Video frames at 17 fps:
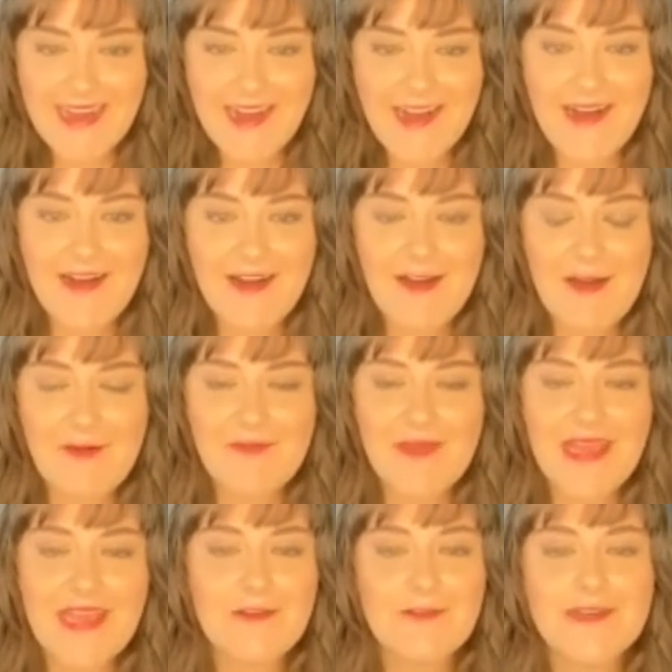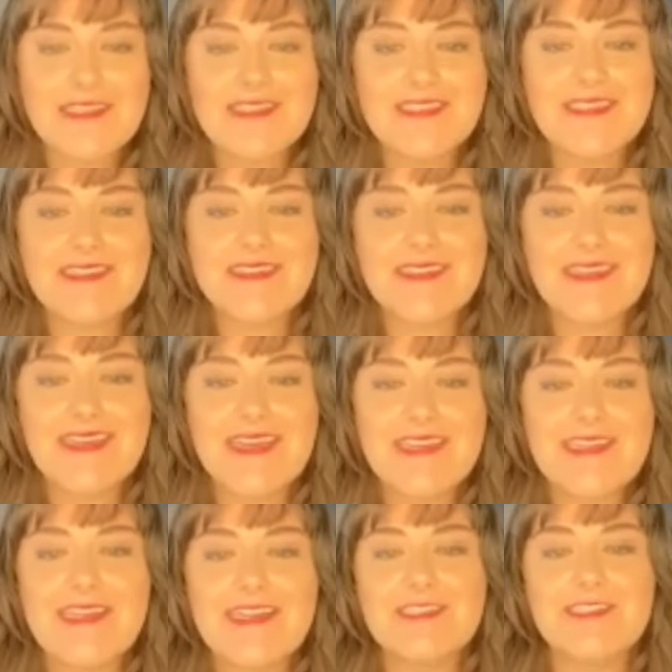
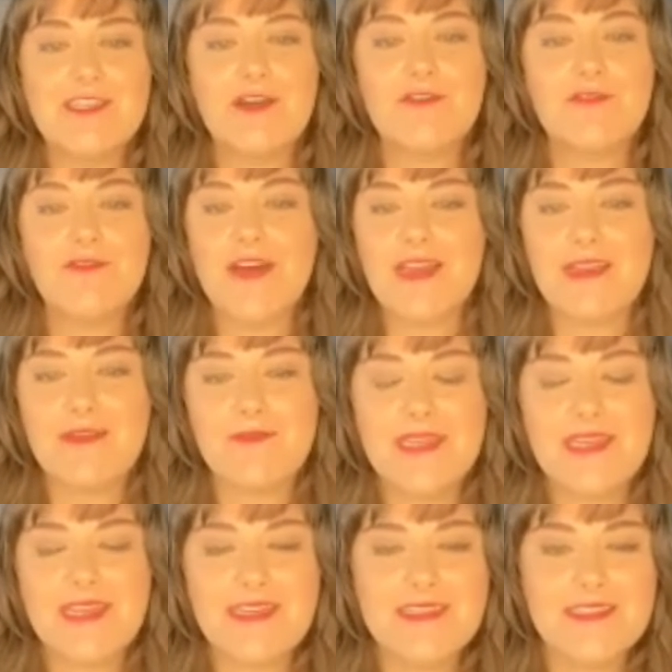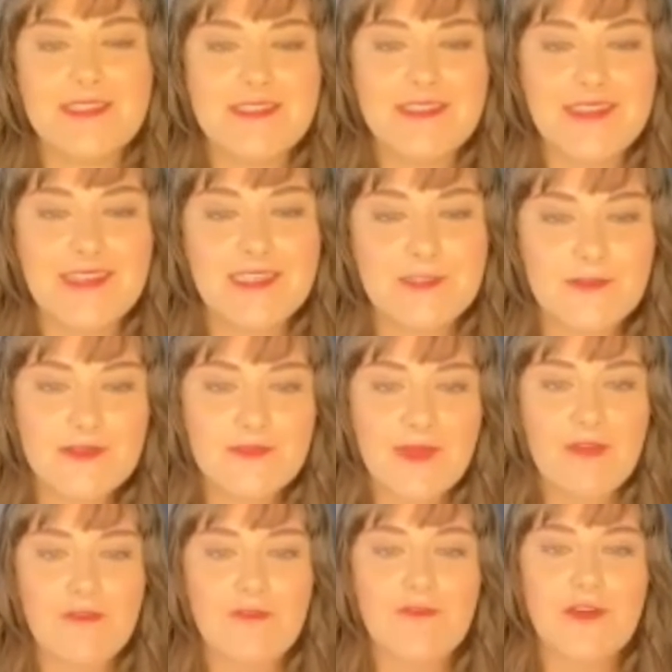It's so funny because this was
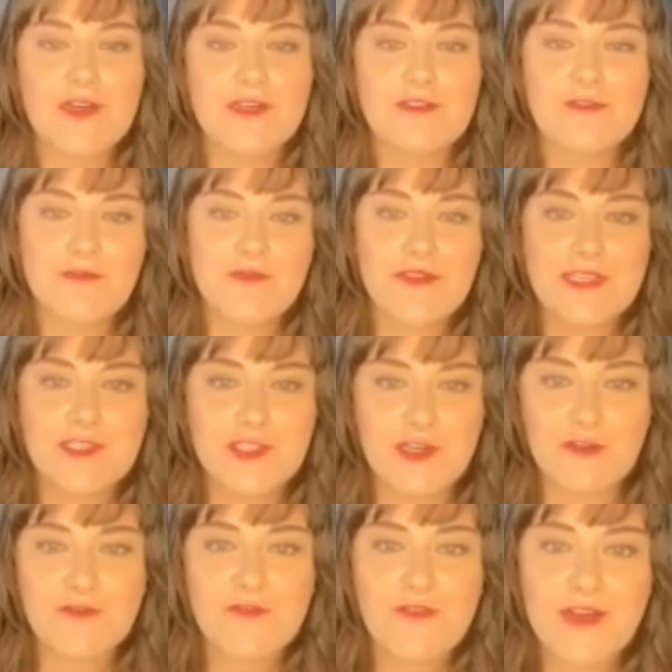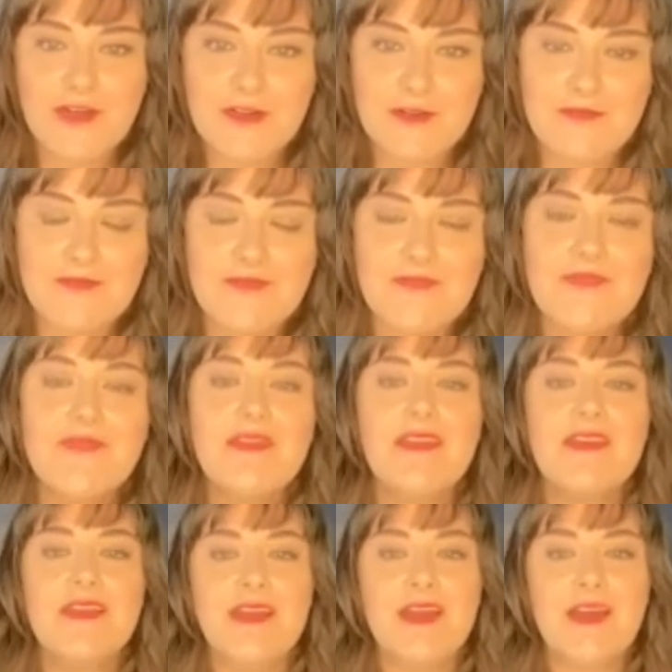my first feature film
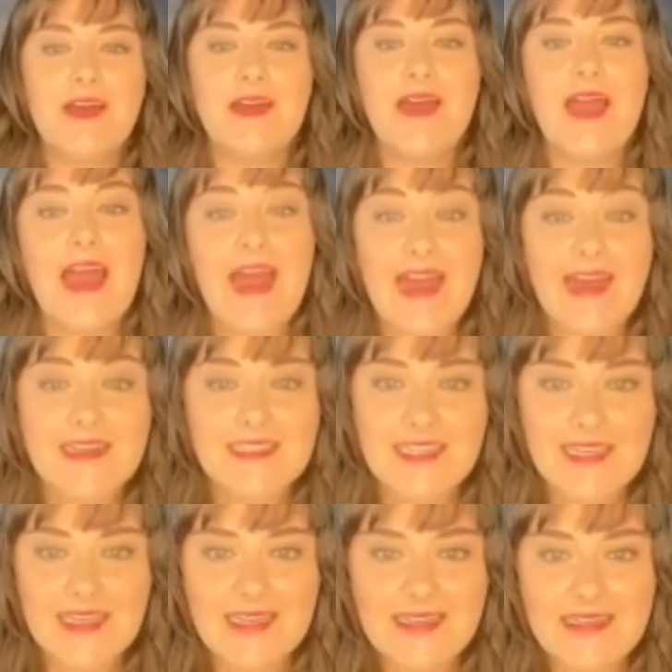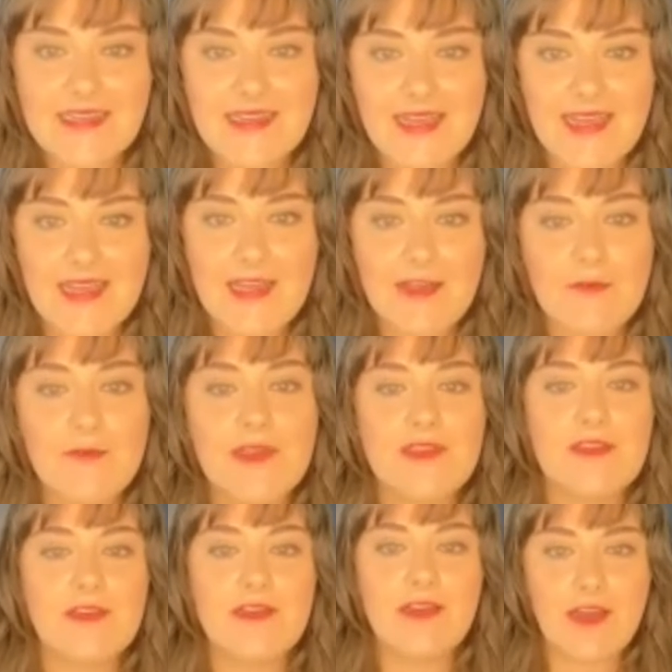acting in it with
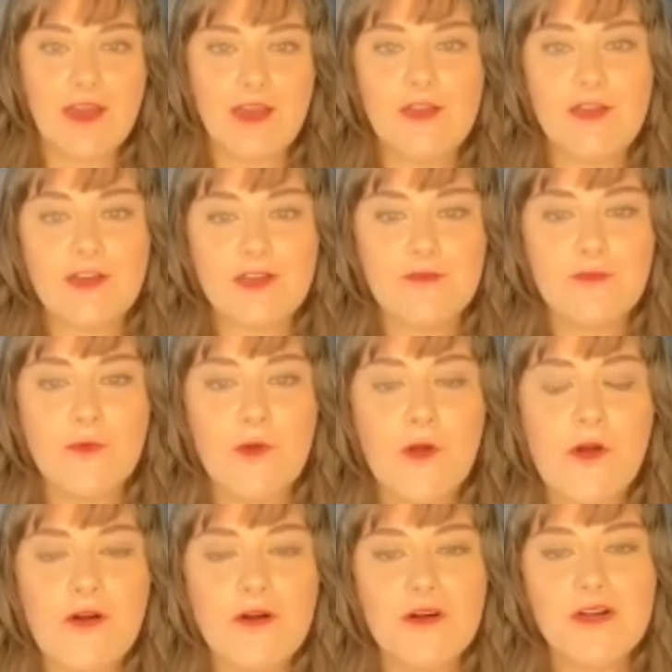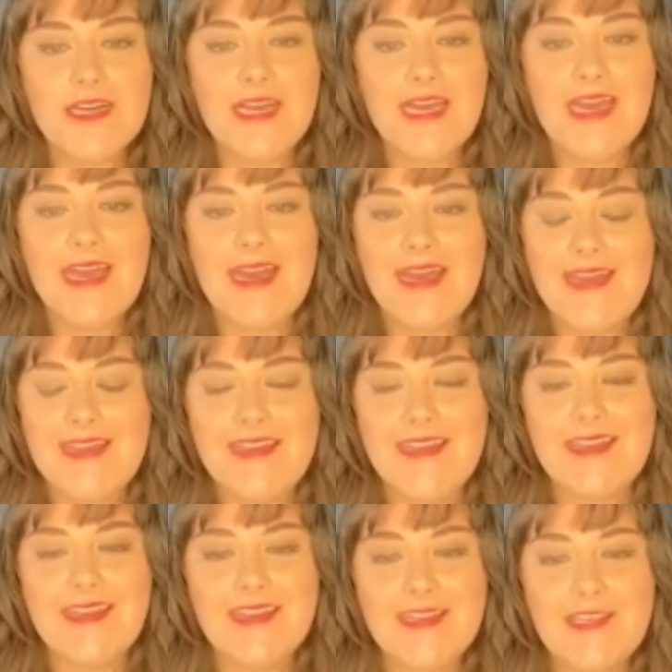a good role.
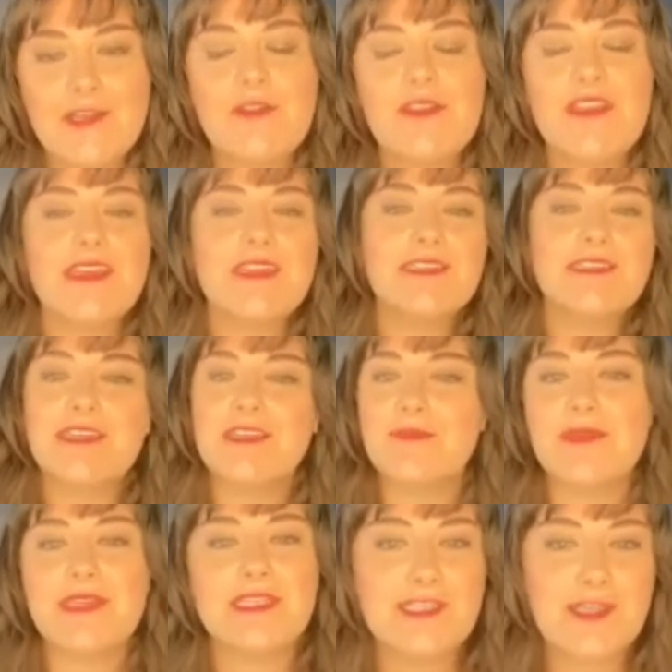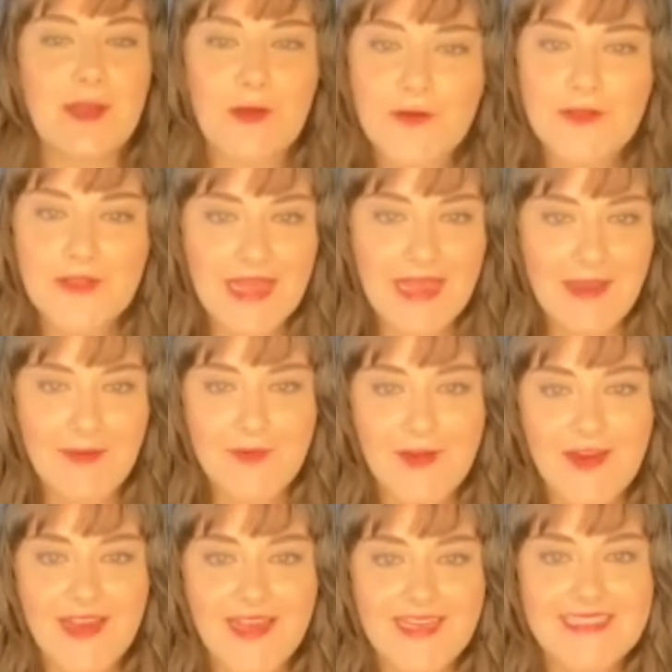And you think it's going to be so
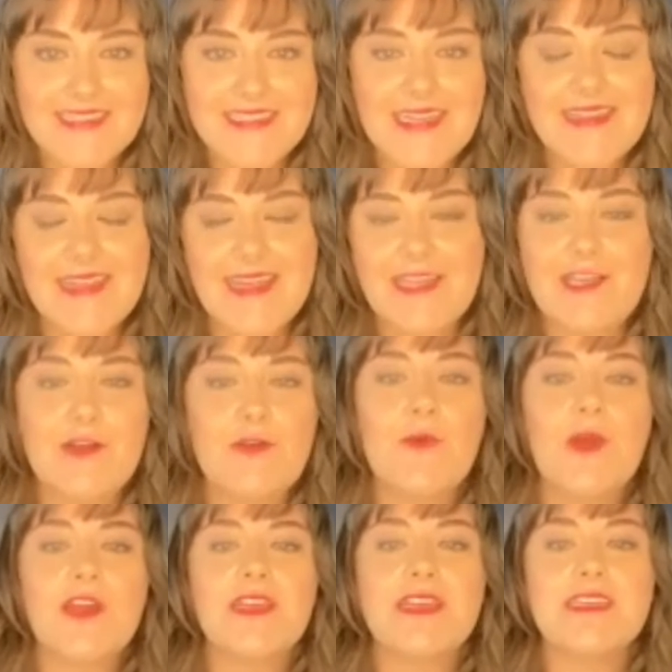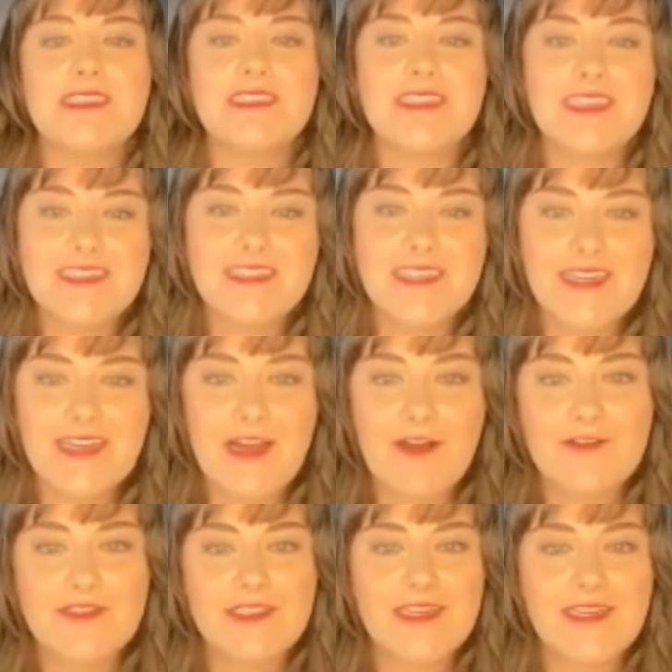glamorous. And then you're working 16
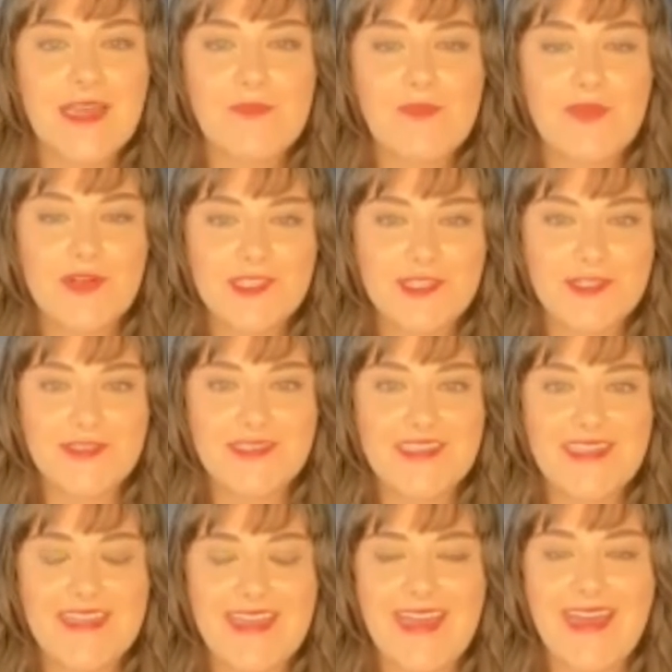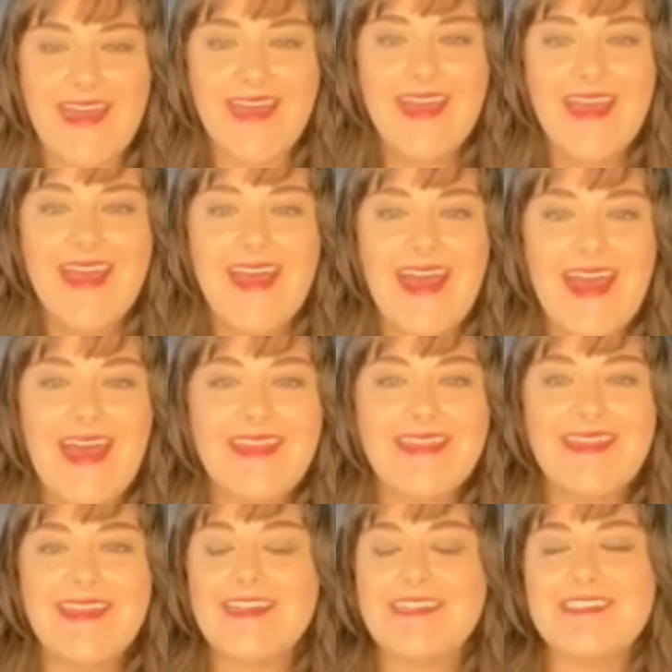hours a day producing it. And
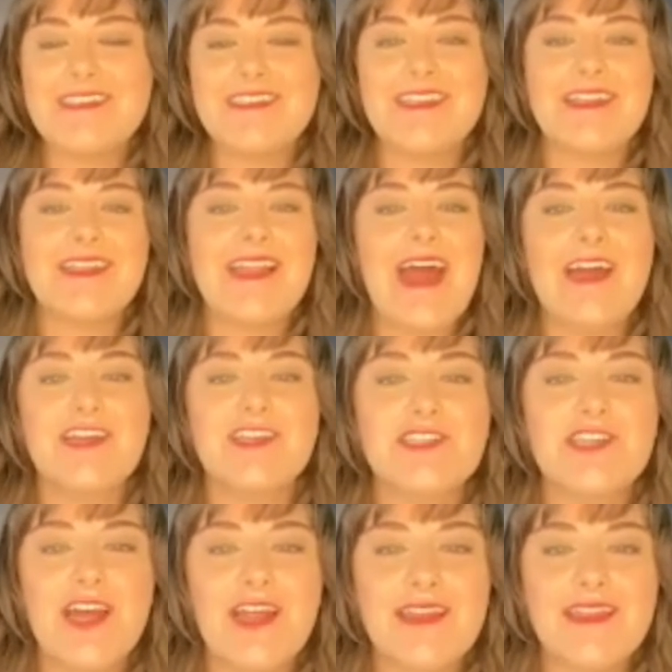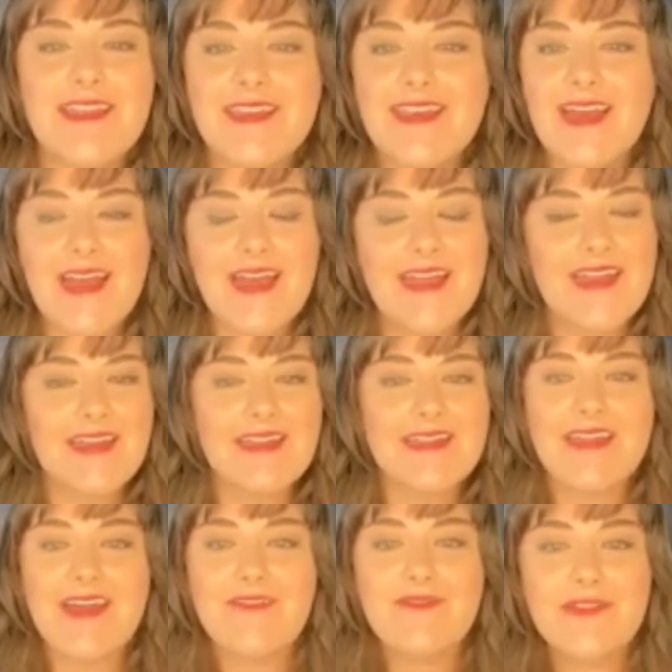then it's the last shot of the night at
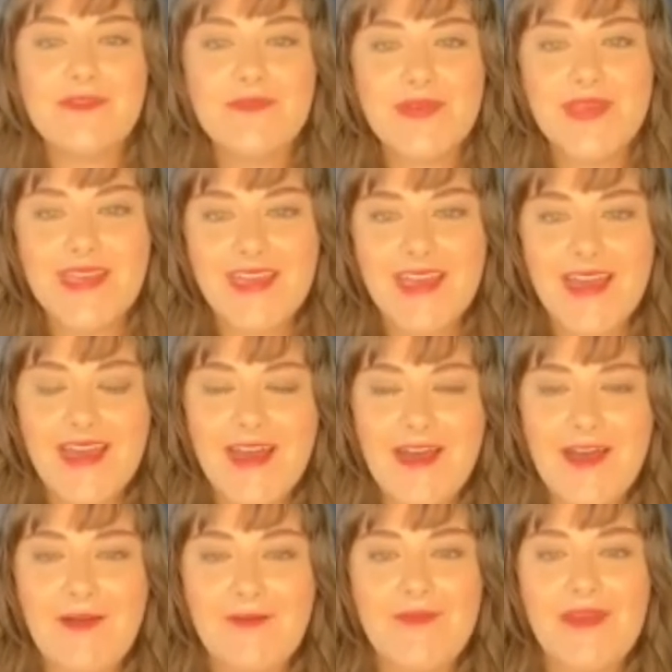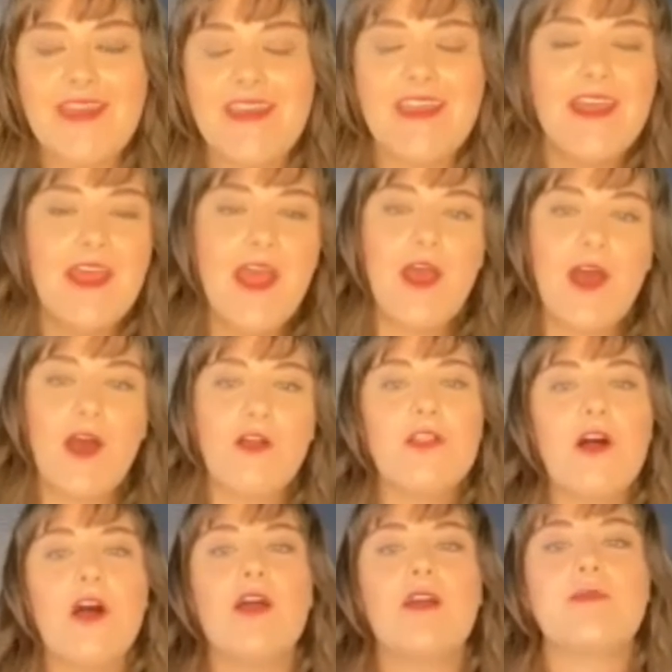11 p.m. and
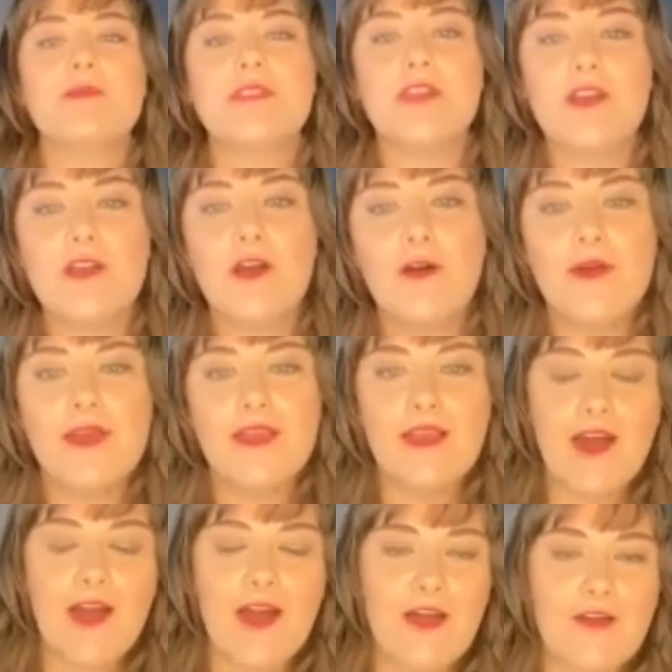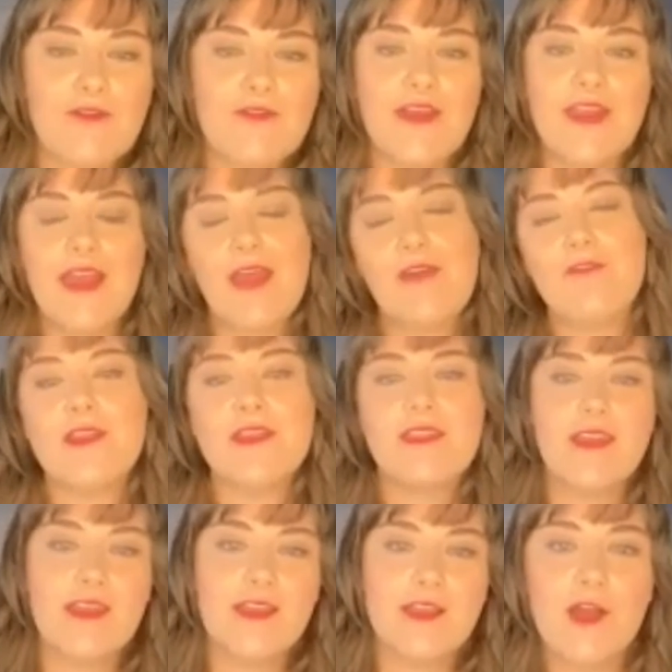alarms are going off and
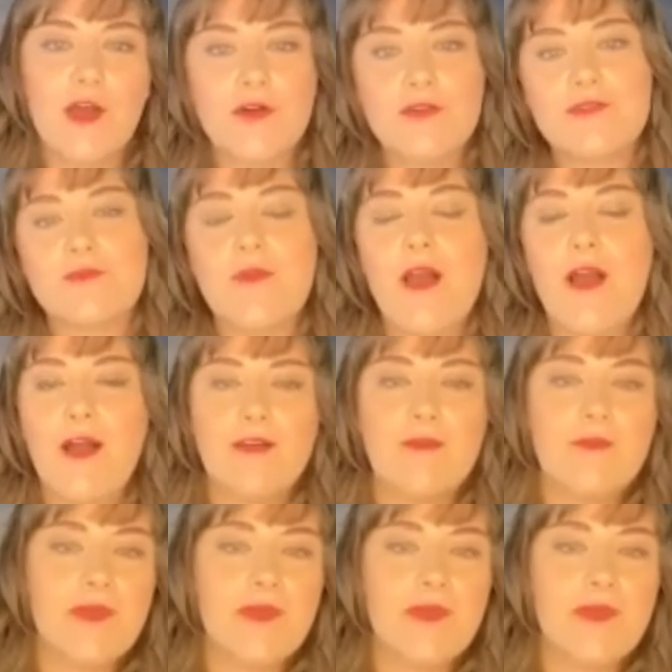everything goes wrong.